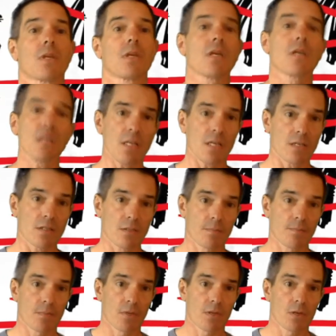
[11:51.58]
In it,
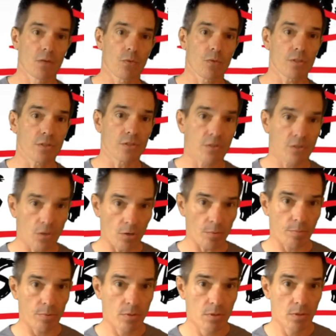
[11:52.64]
we just stop
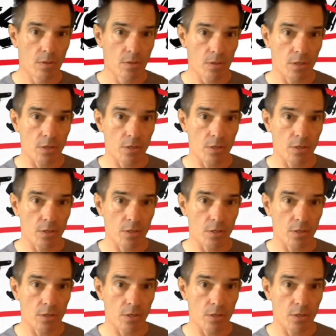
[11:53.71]
and